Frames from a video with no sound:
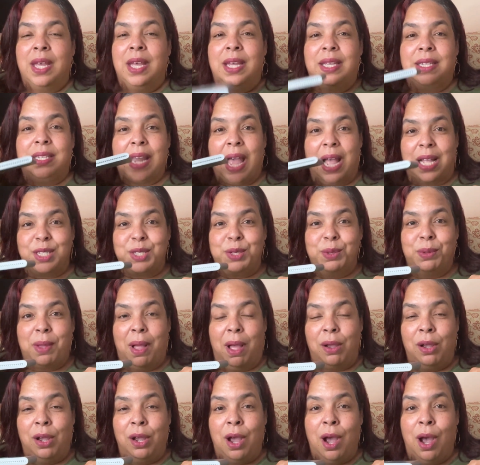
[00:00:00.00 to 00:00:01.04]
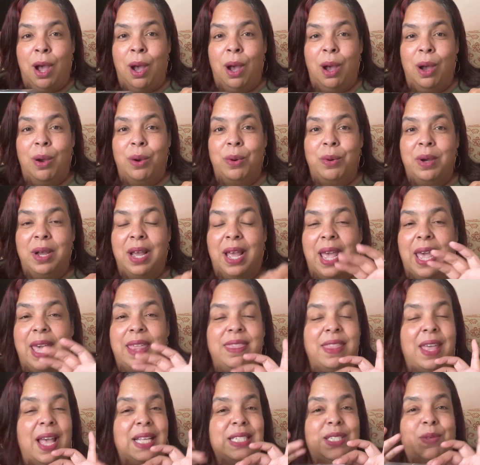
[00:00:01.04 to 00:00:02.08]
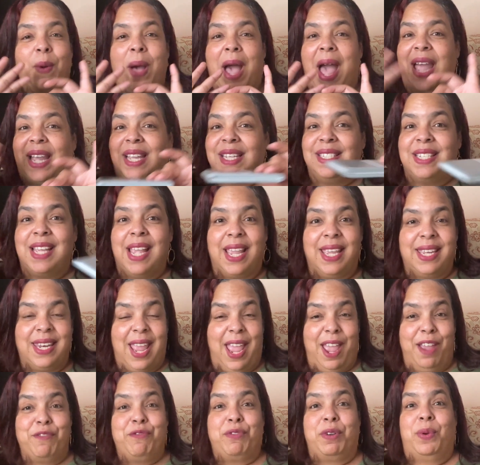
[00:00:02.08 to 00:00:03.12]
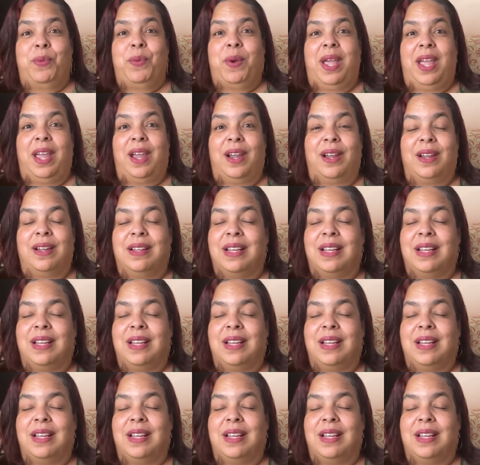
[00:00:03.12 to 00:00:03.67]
not too long ago, and that's why I can take it everywhere.